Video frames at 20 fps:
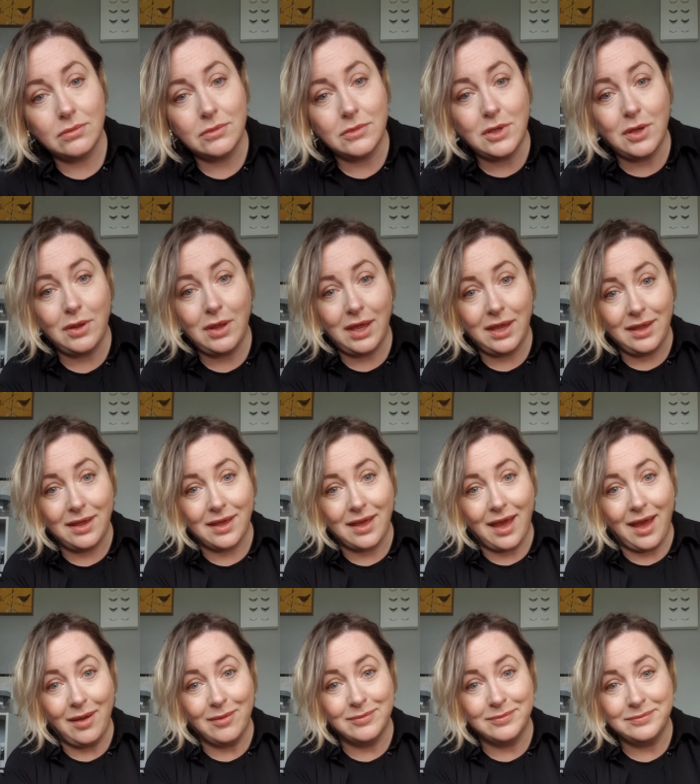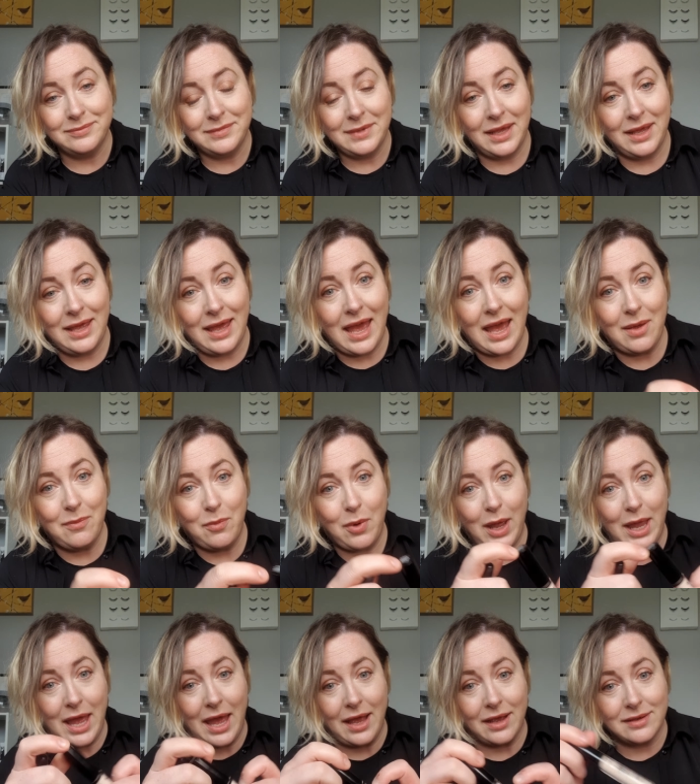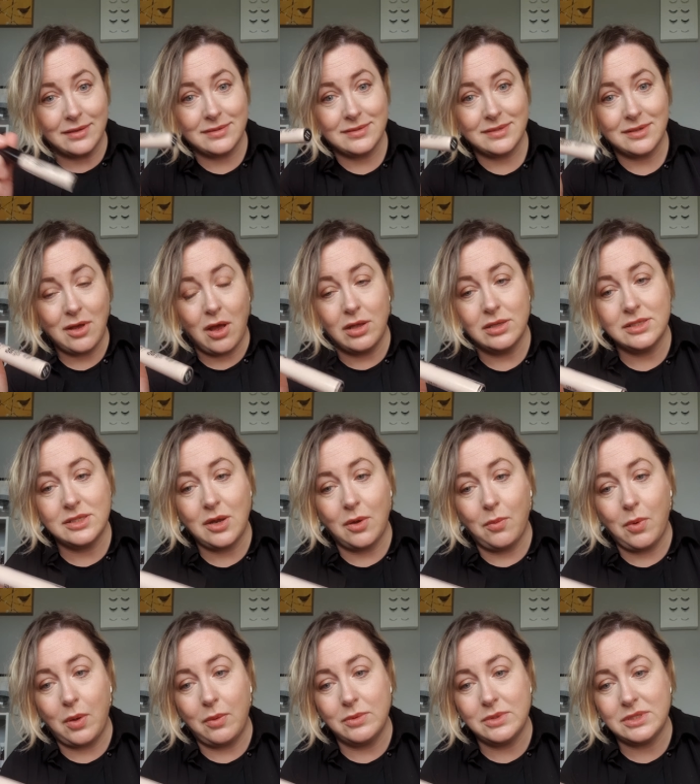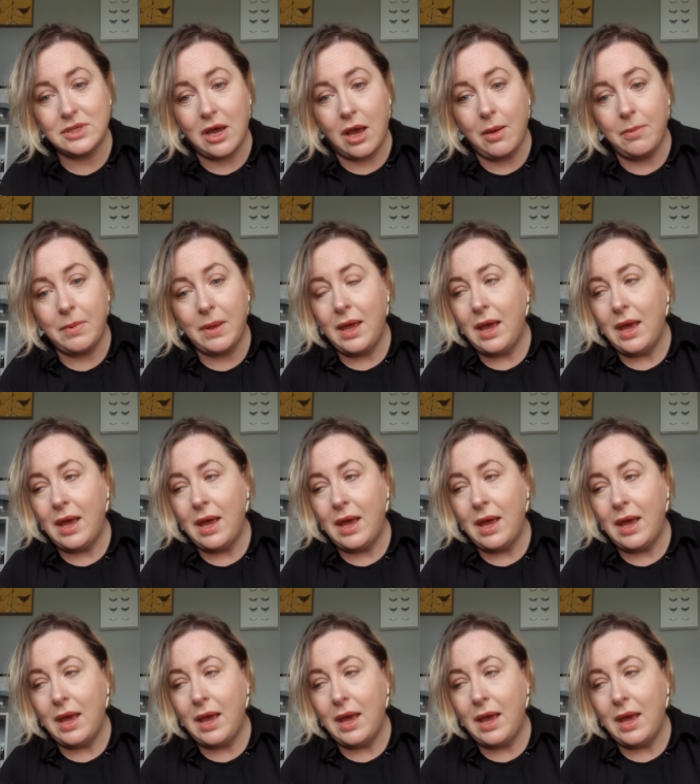So there you go. NYX Can't Stop Won't Stop.